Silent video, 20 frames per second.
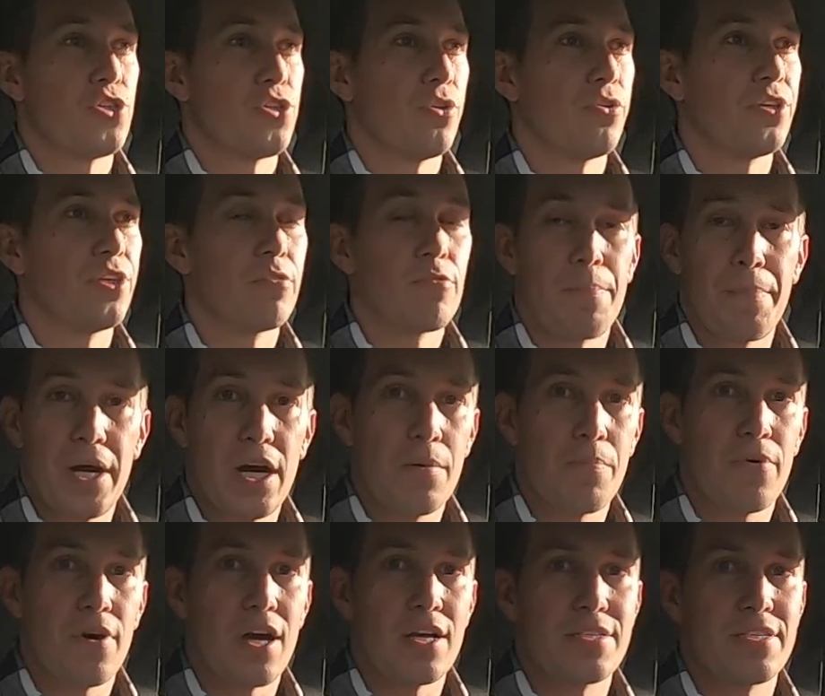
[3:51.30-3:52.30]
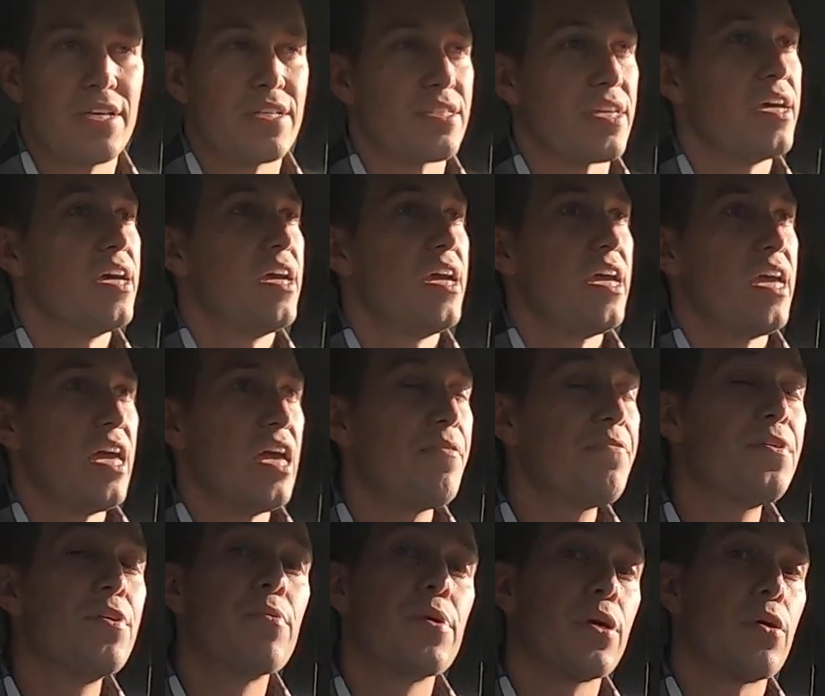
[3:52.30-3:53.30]
showing you the repair process
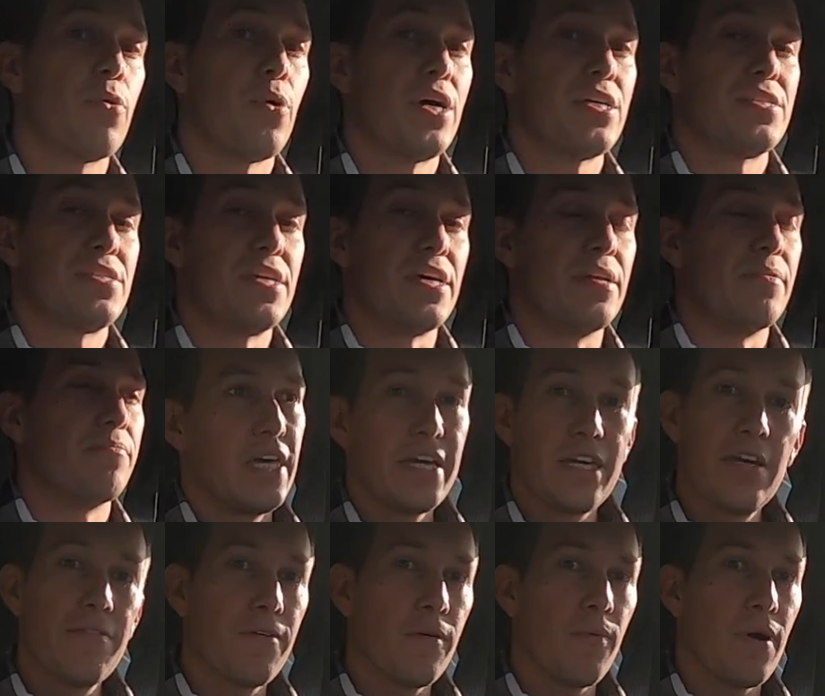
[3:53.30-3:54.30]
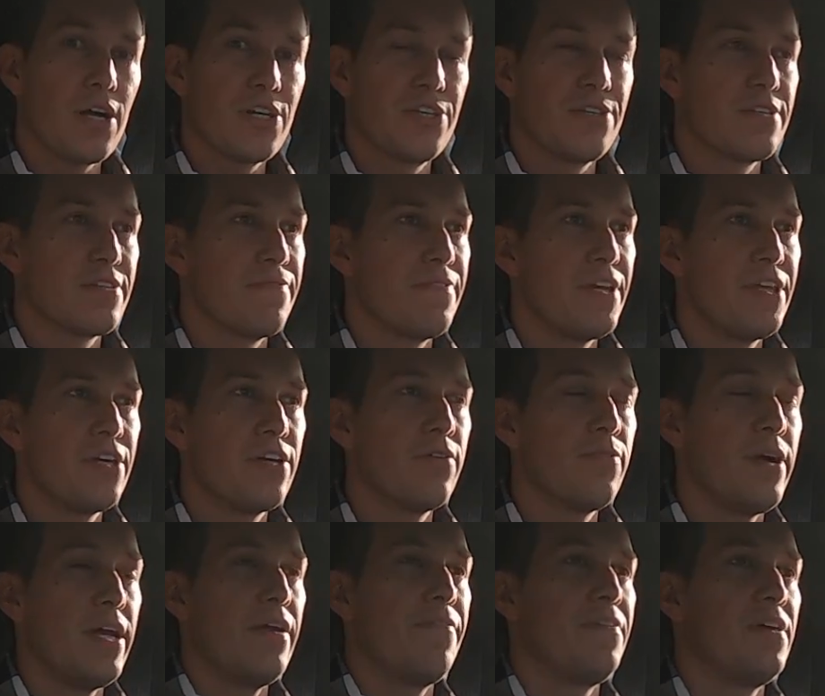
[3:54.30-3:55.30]
if you request it. Thank you for watching this video.
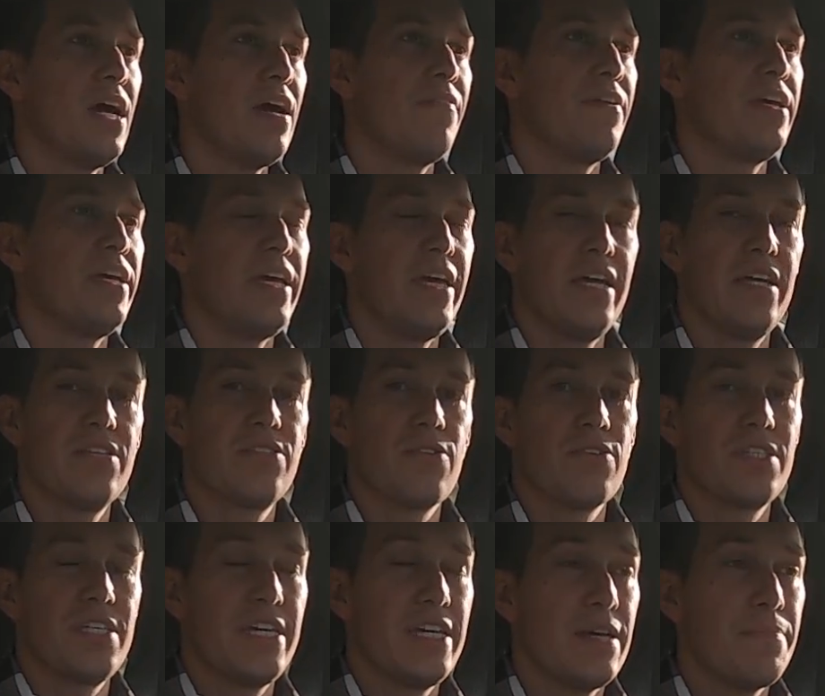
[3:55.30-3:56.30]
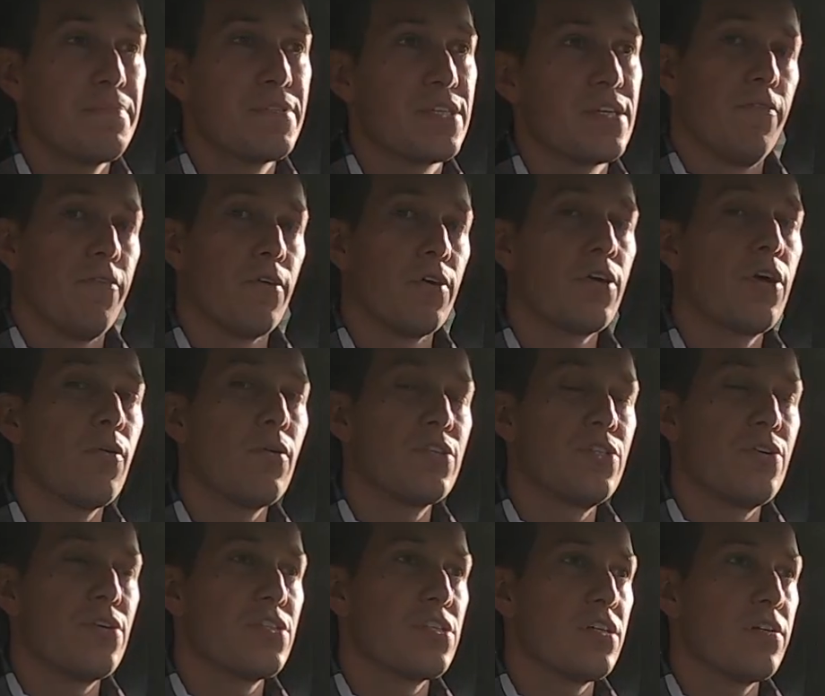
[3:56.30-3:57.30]
If you have any hints or tips for going
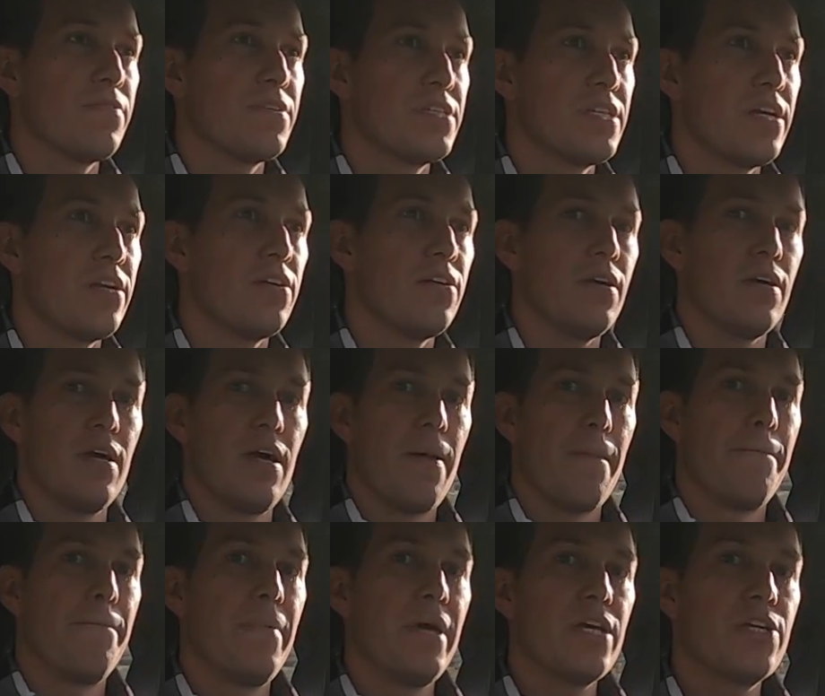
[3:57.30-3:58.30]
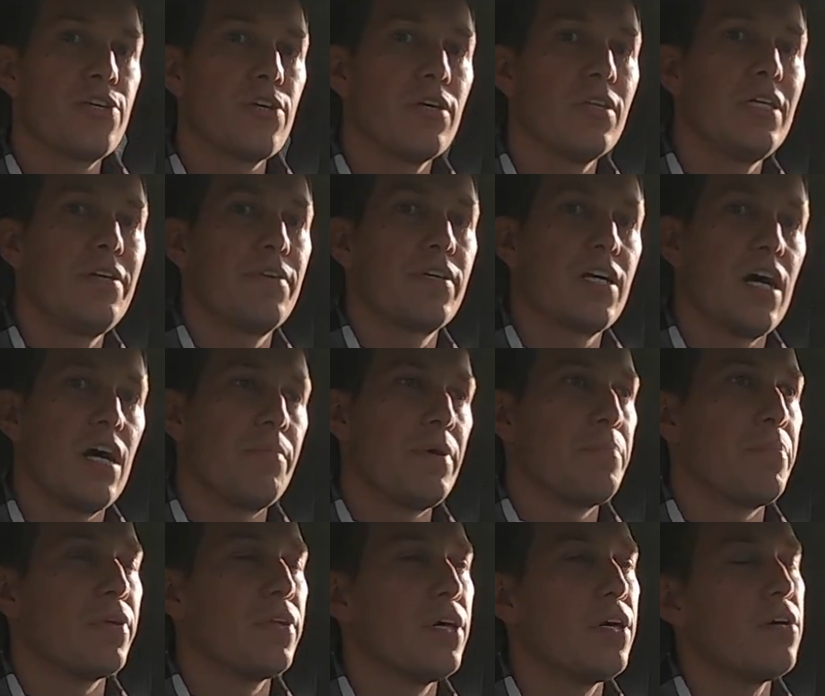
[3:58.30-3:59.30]
to a service center, make sure to leave a comment
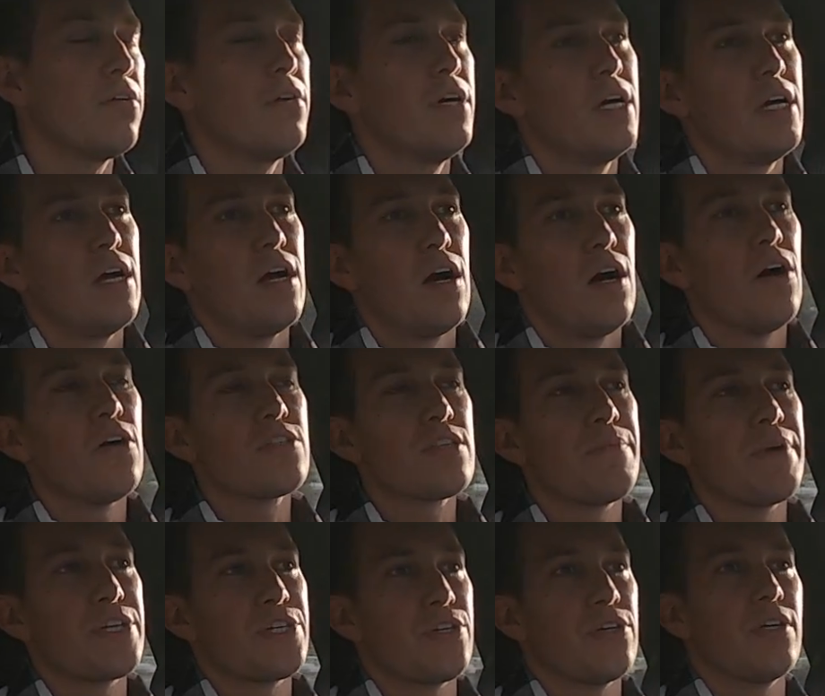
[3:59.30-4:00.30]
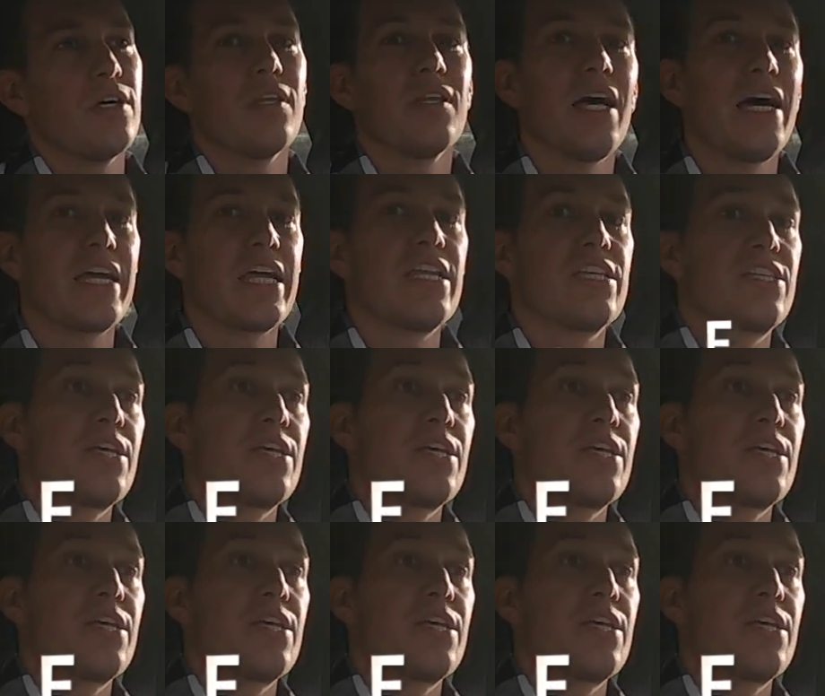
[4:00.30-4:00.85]
below. Also make sure to like and